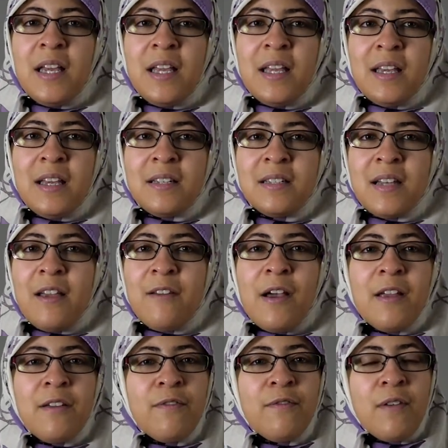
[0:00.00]
And
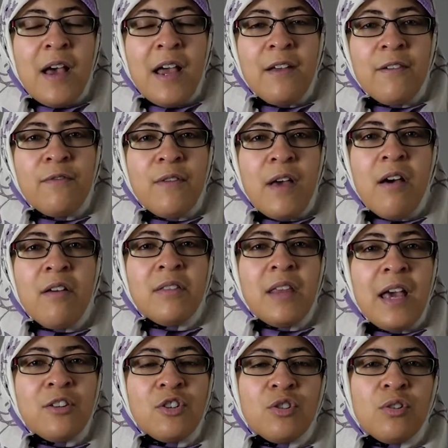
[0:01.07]
I have found
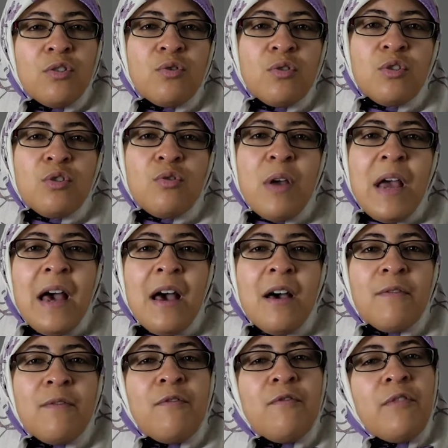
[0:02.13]
that children who
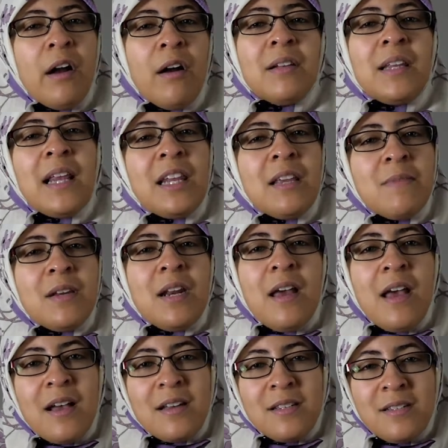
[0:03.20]
have fairly limited
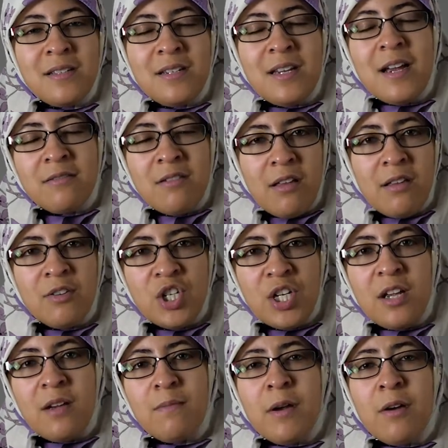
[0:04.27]
access to technology
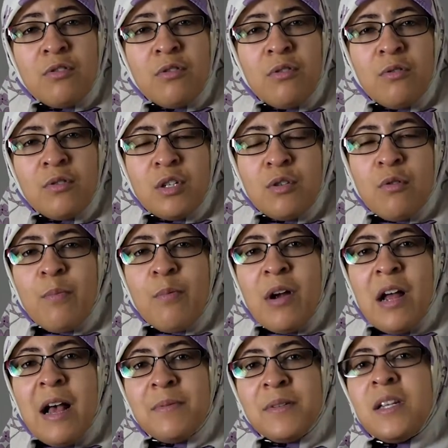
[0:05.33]
compared to those who are
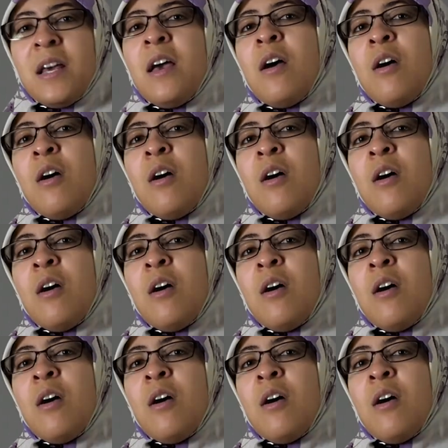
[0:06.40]
perhaps